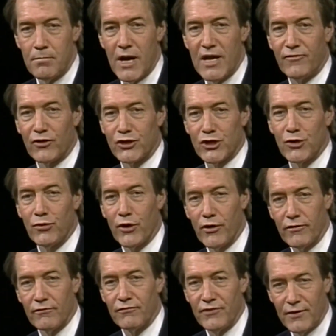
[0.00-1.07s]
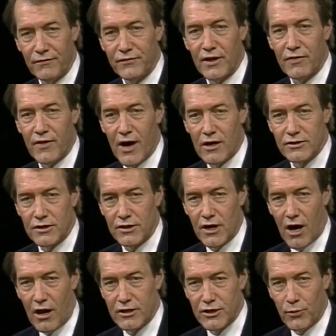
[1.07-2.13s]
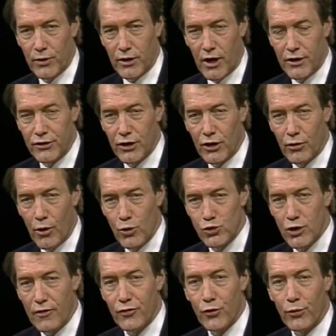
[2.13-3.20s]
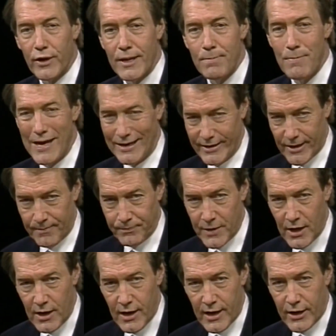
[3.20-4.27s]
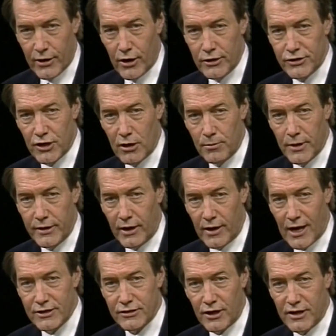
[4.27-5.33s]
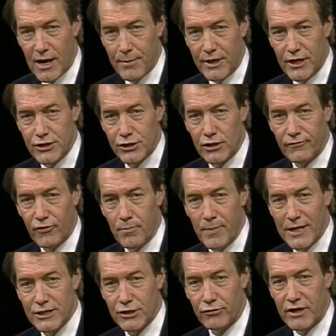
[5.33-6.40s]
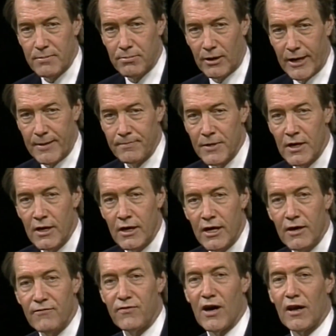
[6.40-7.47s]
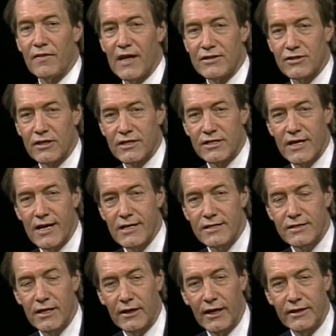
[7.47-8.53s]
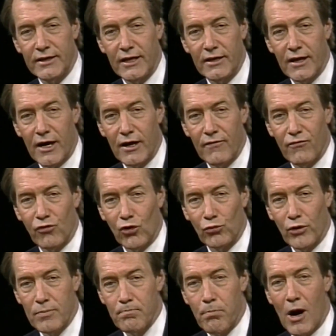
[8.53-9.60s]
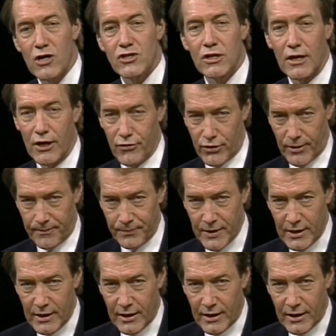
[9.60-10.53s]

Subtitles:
Made for $250,000, it went on to gross $3 million. It earned Stillman an Oscar nomination for Best Screenplay. He followed that success in 1994 with Barcelona.